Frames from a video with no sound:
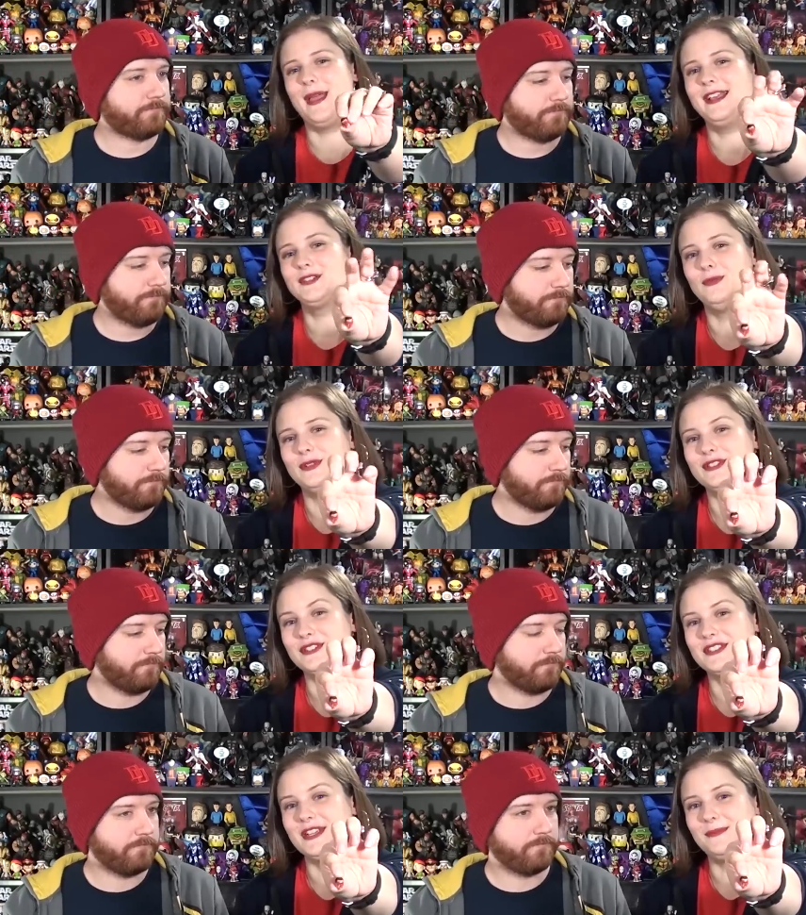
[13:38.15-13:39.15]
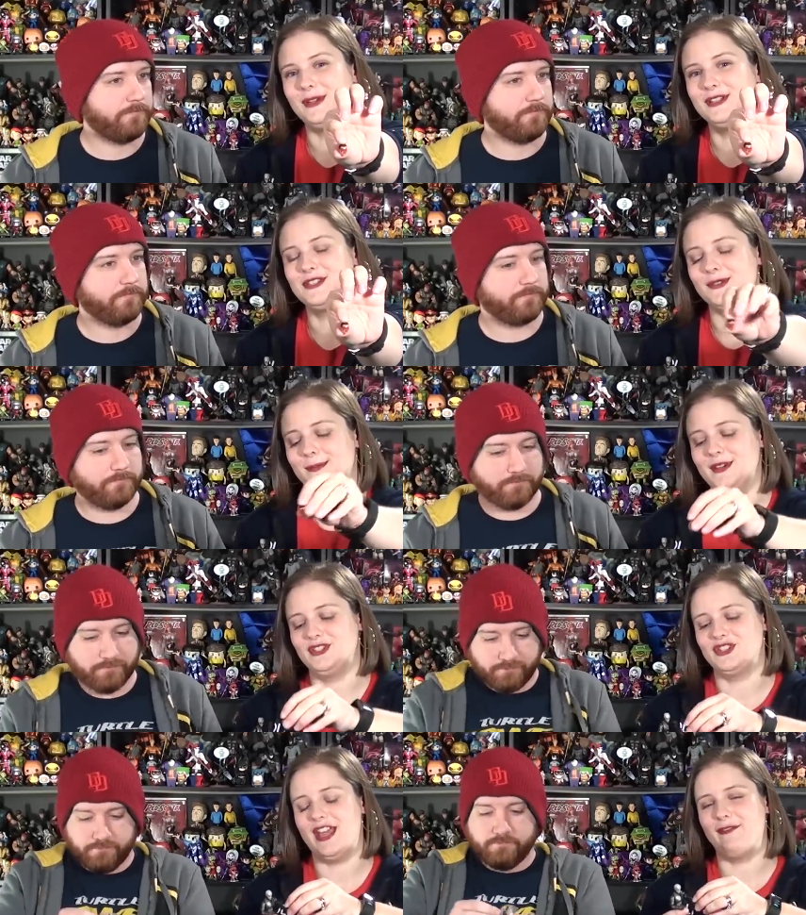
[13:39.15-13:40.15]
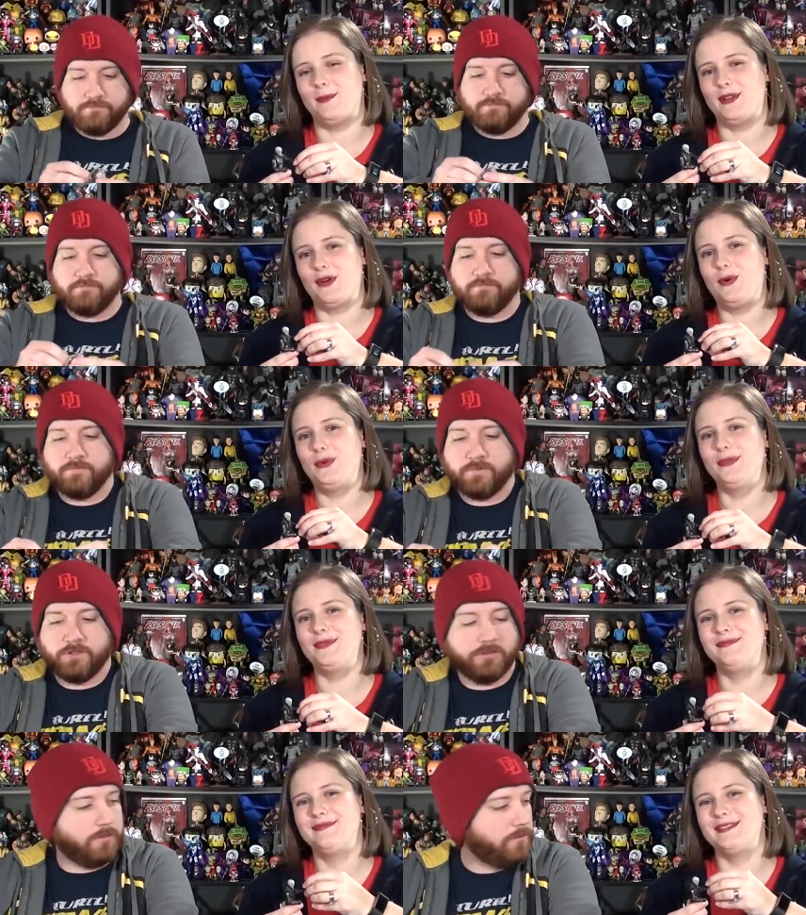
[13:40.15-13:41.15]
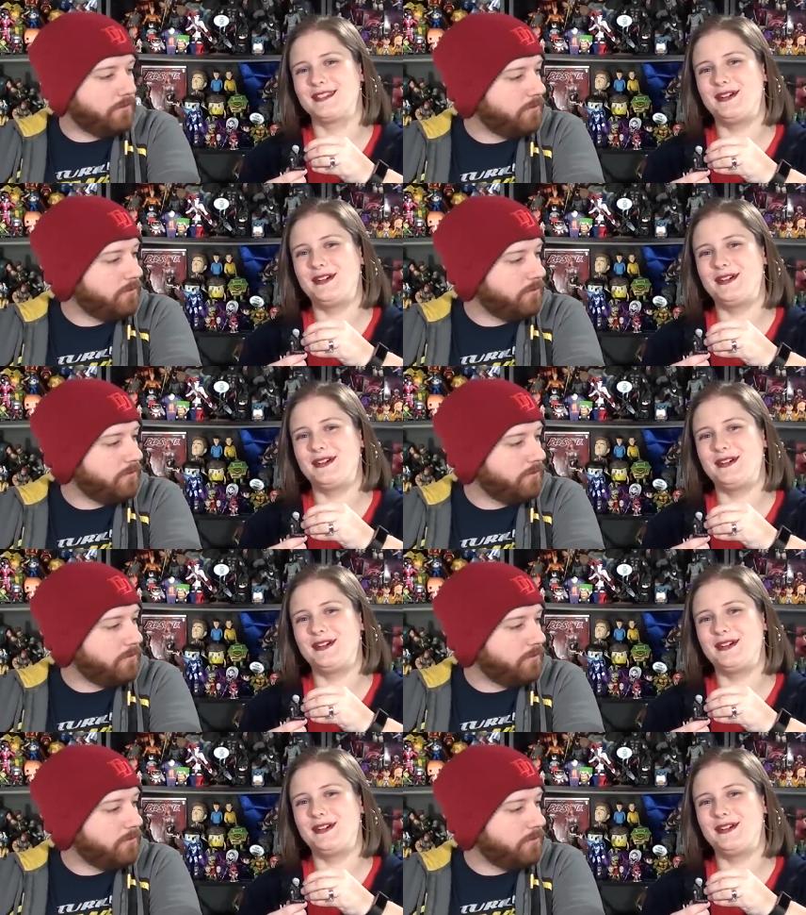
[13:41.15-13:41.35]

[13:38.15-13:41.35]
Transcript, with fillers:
Speaker 1: paint almost looks like blood, so I might just have him, like, hold the